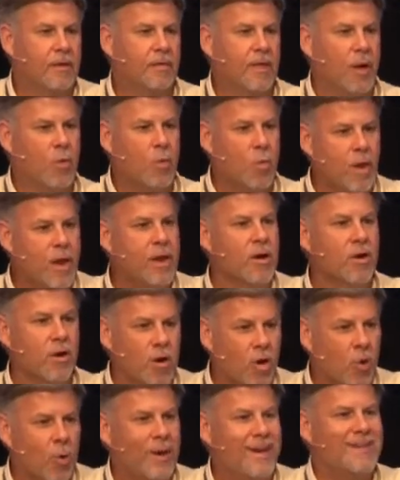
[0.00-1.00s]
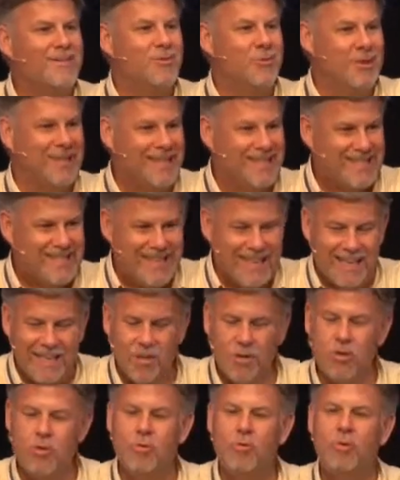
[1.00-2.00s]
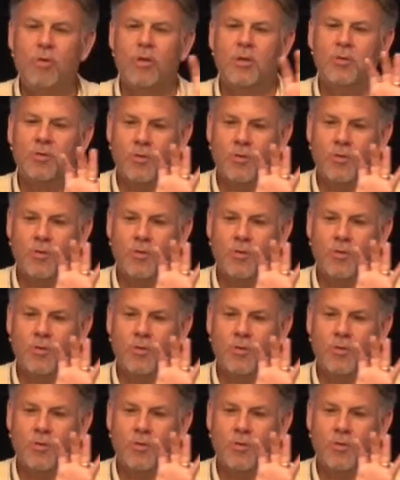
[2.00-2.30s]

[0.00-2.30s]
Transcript: that we are going to continue